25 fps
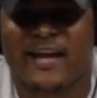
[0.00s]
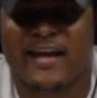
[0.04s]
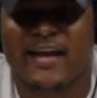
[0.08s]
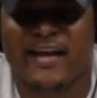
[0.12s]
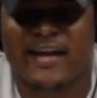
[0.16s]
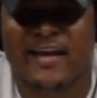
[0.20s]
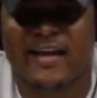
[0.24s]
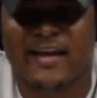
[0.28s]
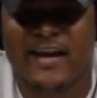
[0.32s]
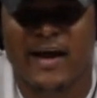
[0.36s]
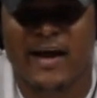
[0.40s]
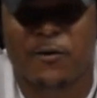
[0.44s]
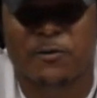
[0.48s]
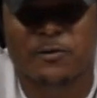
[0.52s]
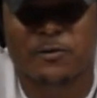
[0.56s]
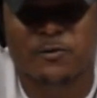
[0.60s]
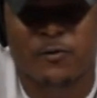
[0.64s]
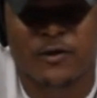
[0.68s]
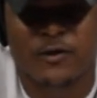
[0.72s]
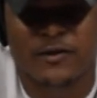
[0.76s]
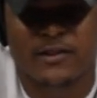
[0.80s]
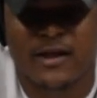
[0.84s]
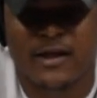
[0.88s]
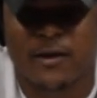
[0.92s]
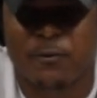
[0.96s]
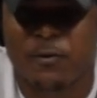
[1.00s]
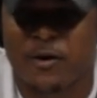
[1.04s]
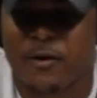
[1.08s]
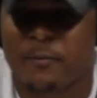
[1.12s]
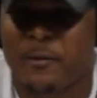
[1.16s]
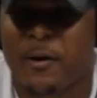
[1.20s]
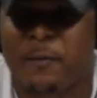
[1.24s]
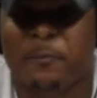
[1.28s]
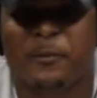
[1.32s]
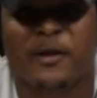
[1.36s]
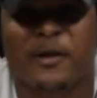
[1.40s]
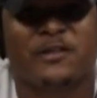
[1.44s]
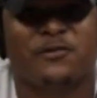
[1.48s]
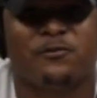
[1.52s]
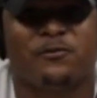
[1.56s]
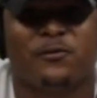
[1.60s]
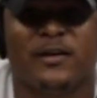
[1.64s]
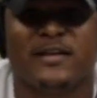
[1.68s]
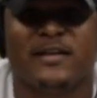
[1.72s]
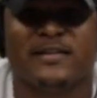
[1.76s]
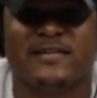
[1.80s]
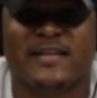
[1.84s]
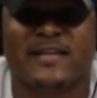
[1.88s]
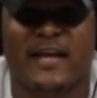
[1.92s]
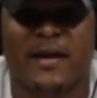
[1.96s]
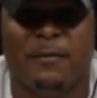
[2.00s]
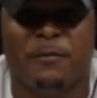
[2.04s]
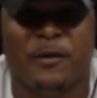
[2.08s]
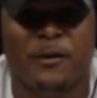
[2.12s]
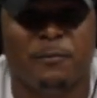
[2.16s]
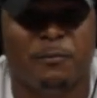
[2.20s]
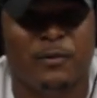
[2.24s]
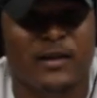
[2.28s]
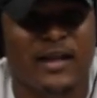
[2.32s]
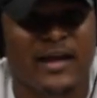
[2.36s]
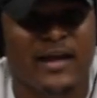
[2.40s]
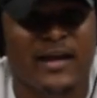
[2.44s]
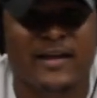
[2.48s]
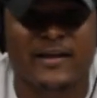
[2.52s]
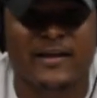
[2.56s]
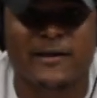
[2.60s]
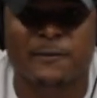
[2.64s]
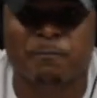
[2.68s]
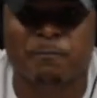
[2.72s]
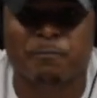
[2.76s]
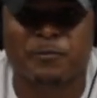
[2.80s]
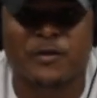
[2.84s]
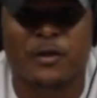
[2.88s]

And I was with like one of my best friends, Sam, played it.